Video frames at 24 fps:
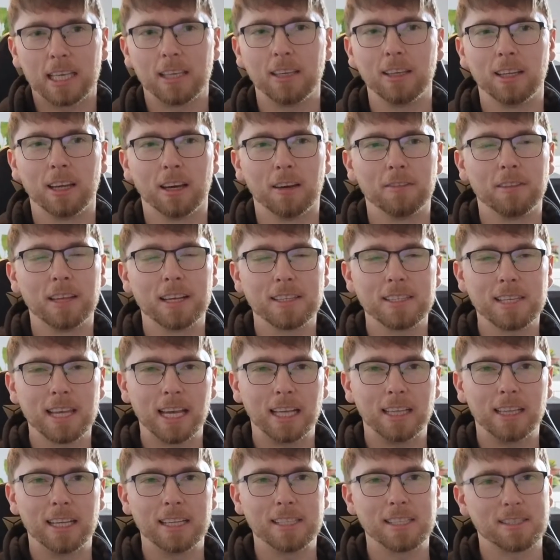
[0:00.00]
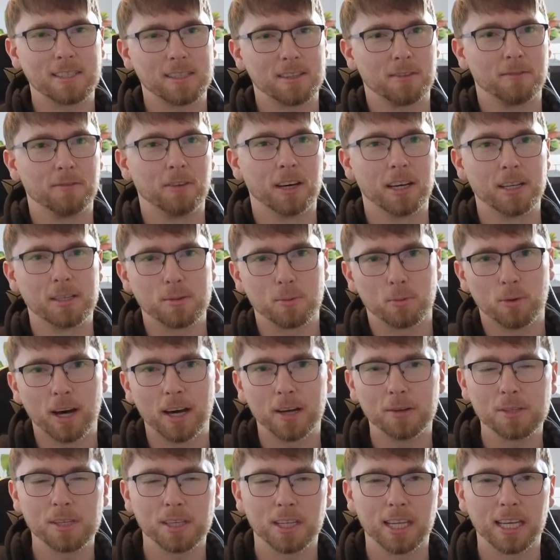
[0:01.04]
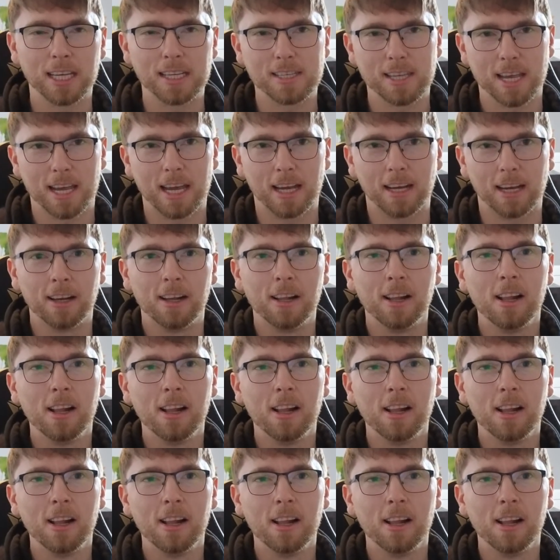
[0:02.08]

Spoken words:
if they're saying this as advice, what else are they saying?